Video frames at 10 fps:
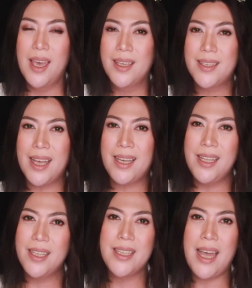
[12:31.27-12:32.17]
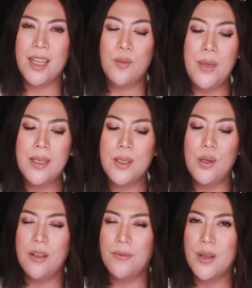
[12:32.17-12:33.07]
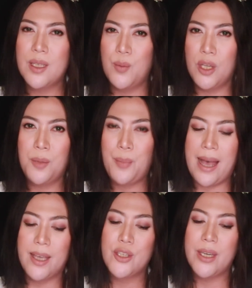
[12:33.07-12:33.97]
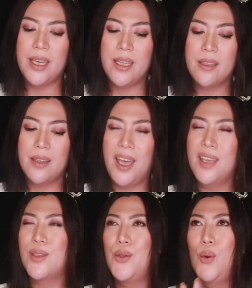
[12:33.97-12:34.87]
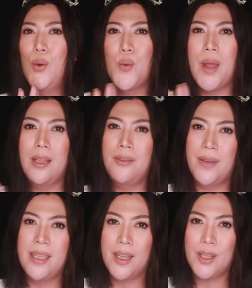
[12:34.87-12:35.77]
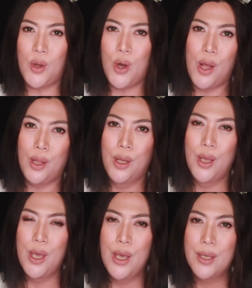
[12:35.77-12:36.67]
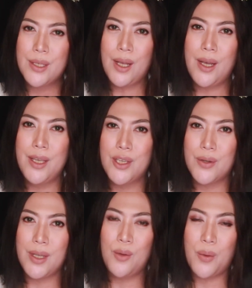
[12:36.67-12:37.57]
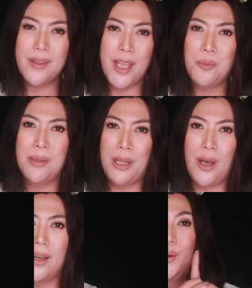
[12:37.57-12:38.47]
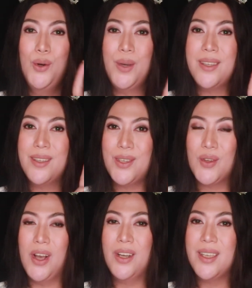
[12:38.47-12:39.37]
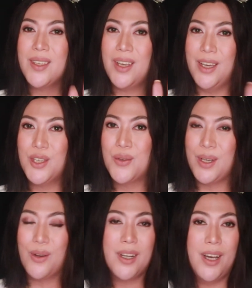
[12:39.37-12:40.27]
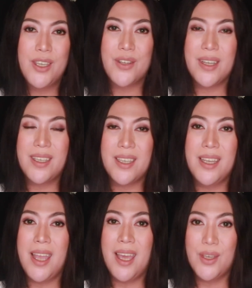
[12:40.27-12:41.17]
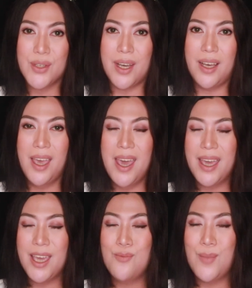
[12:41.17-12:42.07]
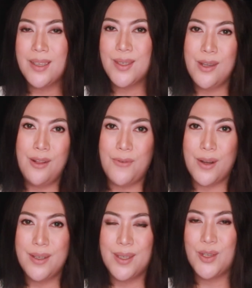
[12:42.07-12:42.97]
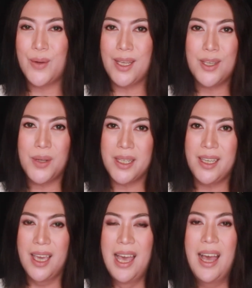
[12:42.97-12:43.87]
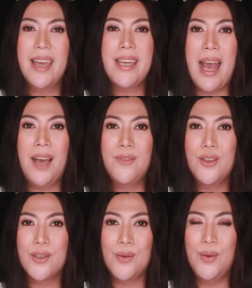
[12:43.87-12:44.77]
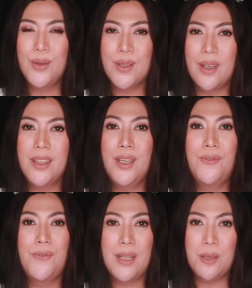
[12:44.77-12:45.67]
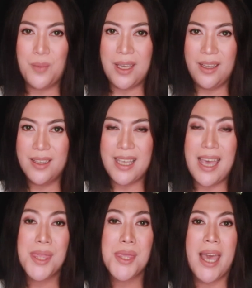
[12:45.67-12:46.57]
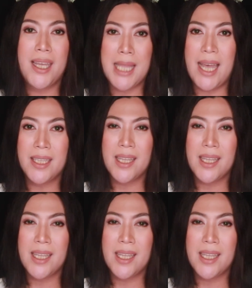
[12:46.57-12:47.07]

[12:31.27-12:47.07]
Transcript: Second is that Miss Universe beauty pageant has no relevance at all sa country where they belong. So who is the strongest country or countries in Asia in Miss Universe 2020? I have to choose the Philippines and Thailand.